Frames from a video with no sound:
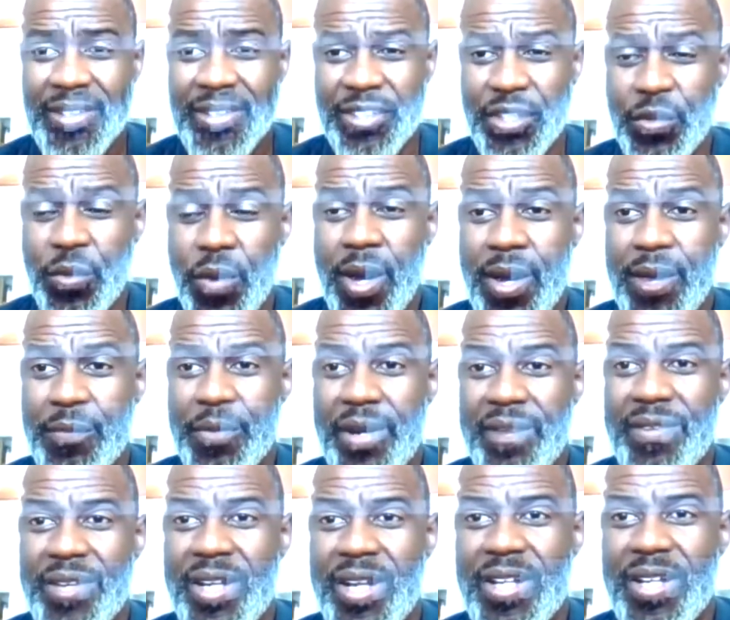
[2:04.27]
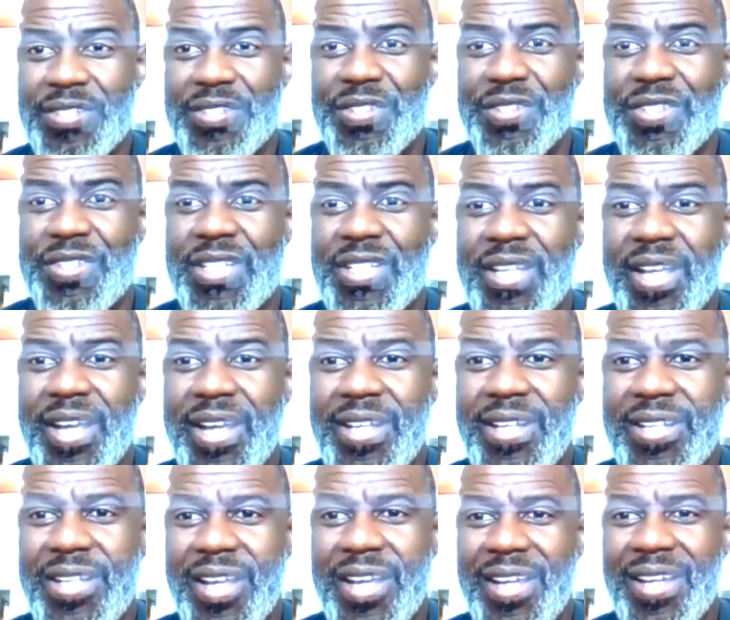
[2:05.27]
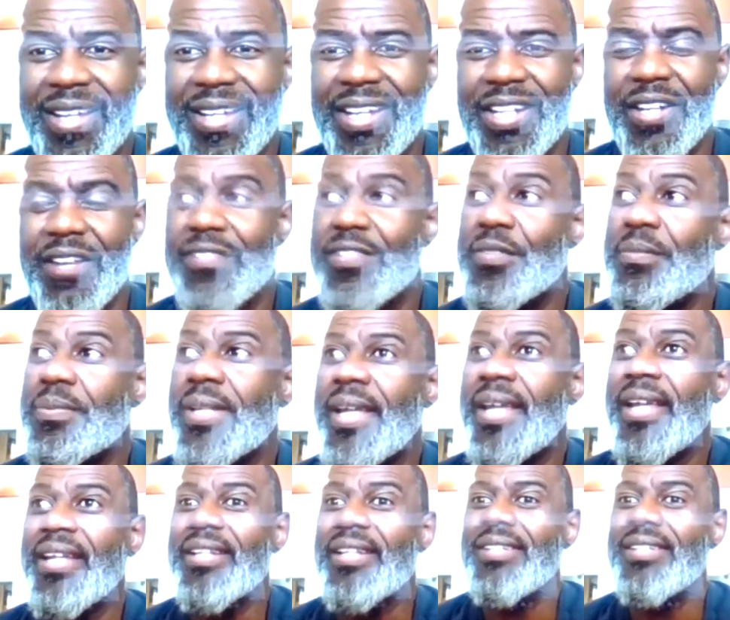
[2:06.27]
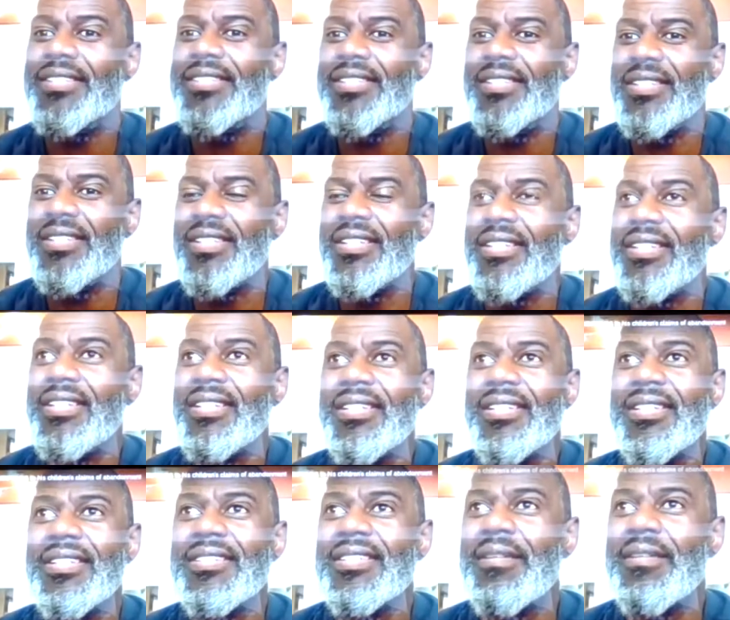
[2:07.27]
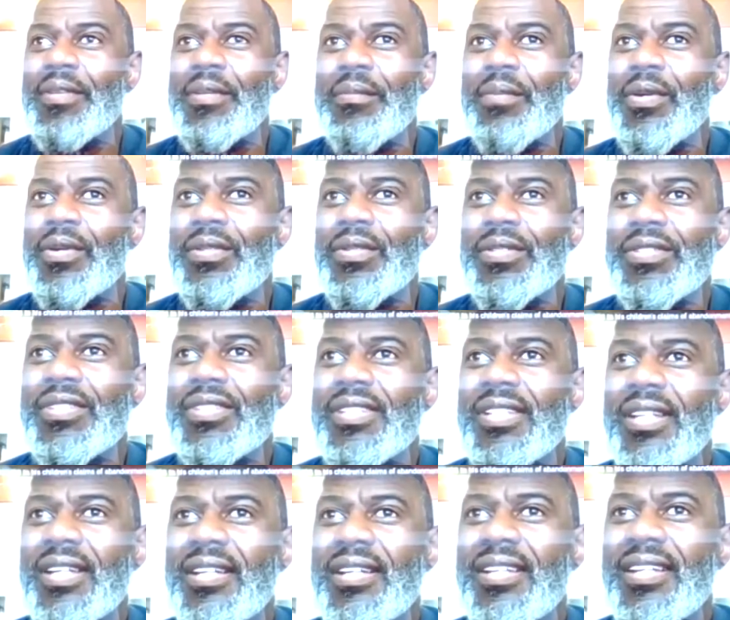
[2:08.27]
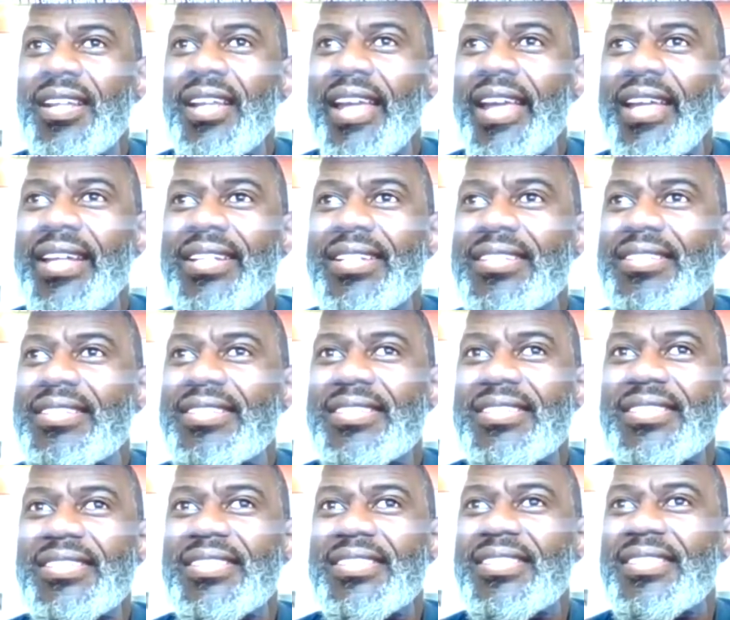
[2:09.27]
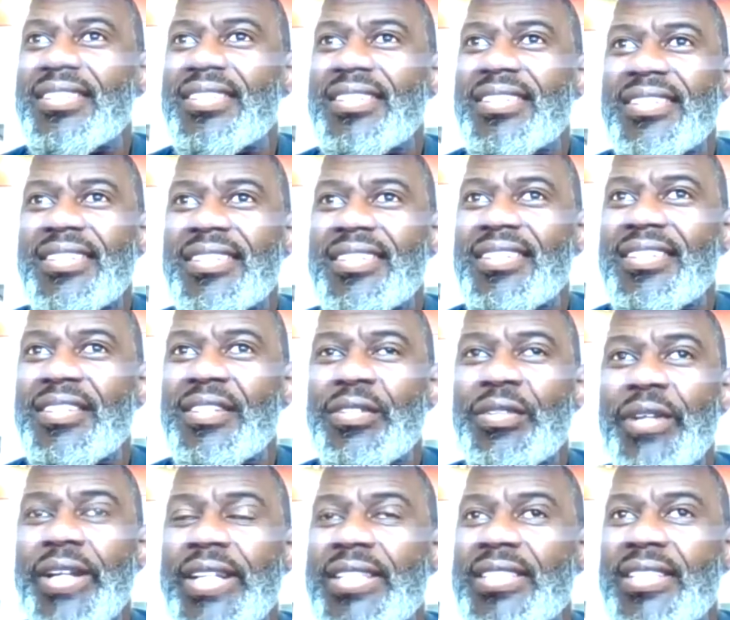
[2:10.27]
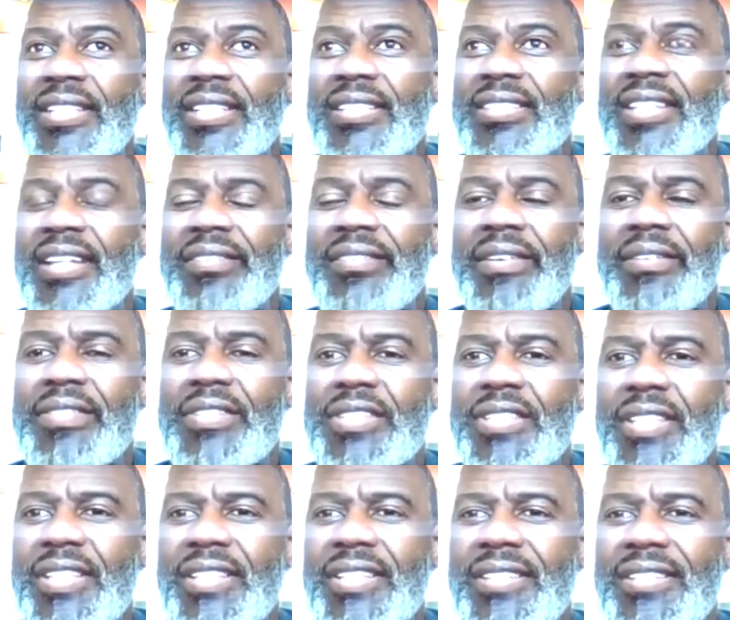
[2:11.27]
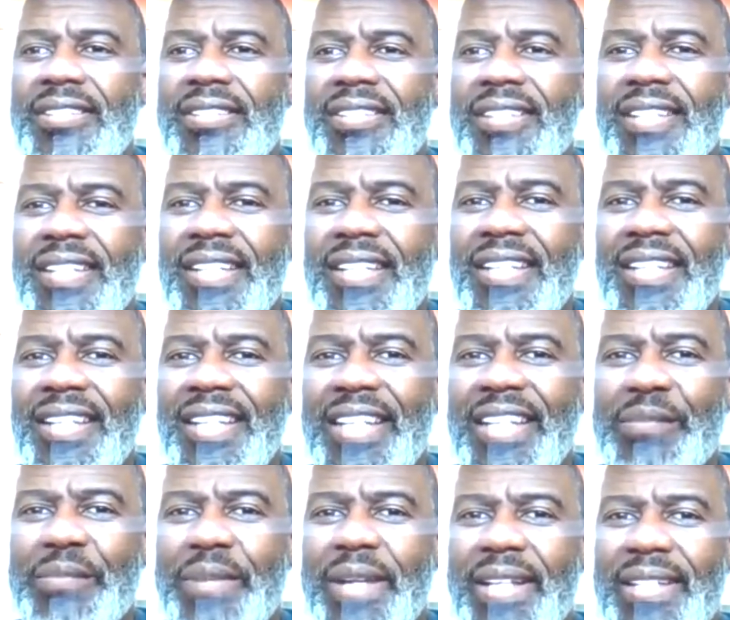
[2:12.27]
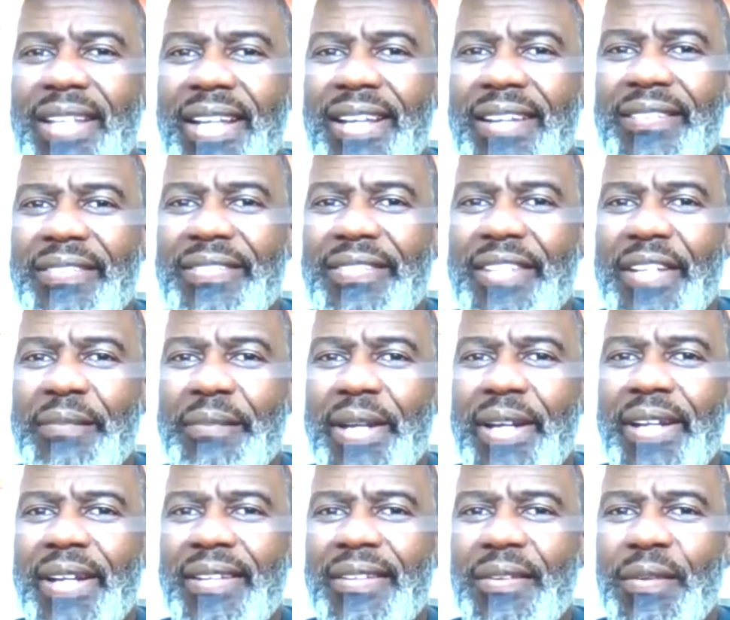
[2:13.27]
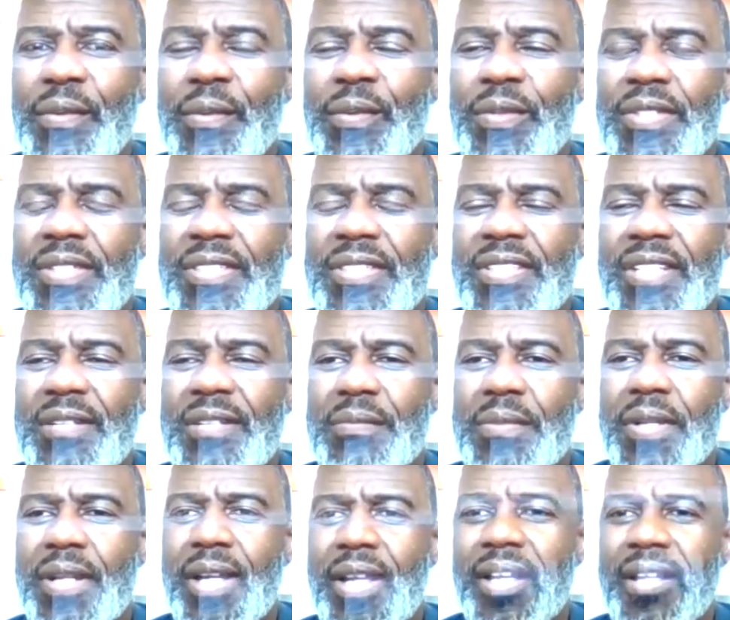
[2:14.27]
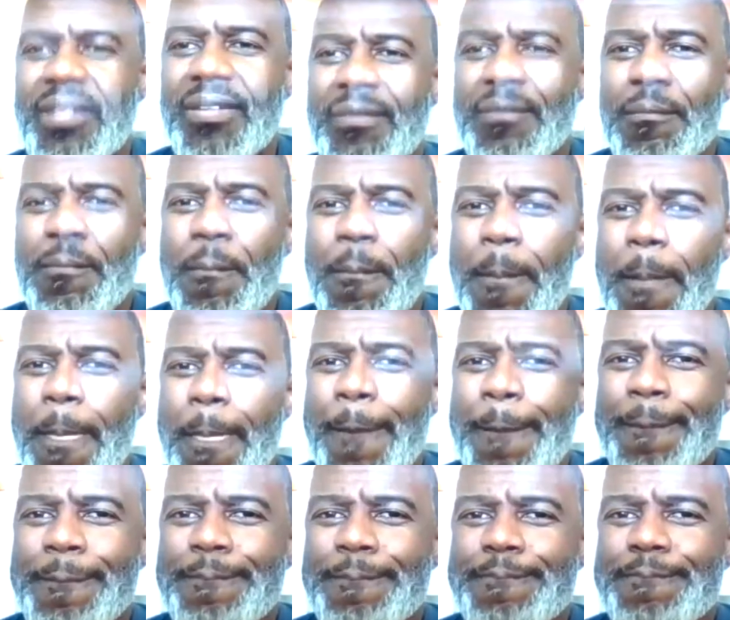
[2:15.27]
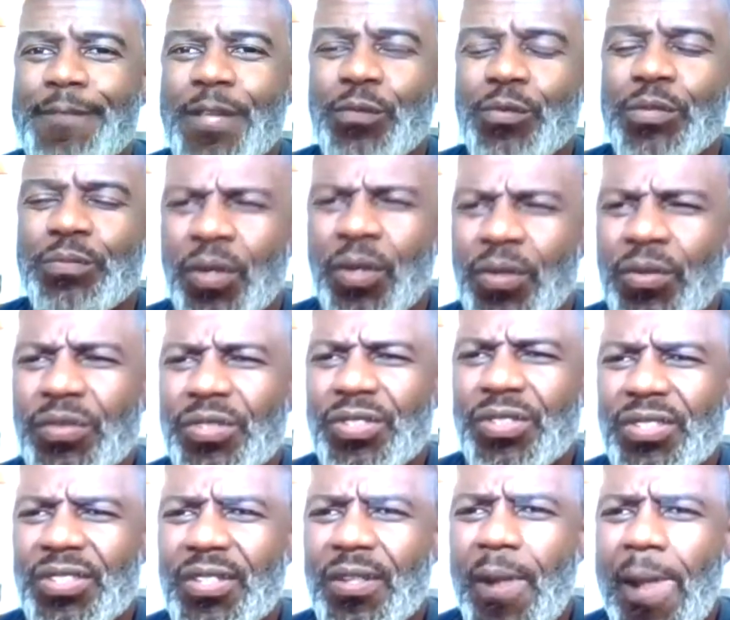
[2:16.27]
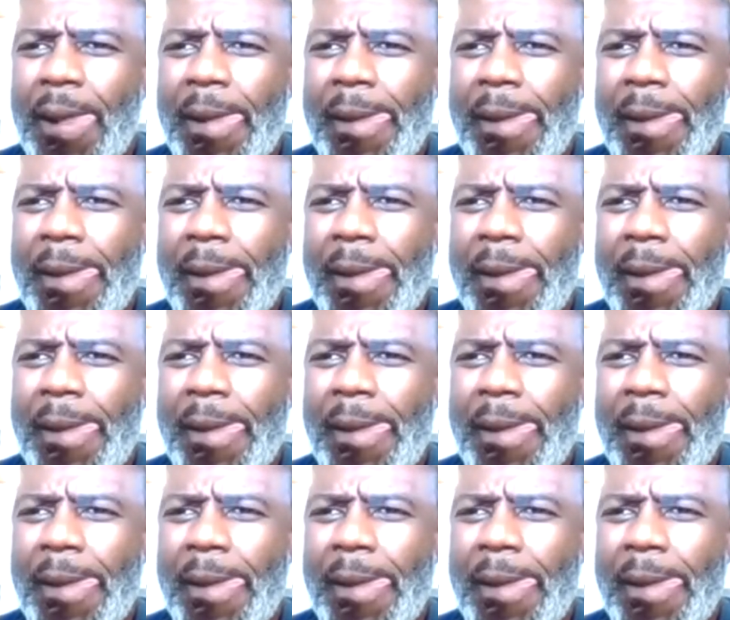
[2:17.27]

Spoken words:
to Guam. I have a concert tonight, and I got off the plane to some of the most heinous craziness I've ever seen in my life. That my oldest son, Brian, would post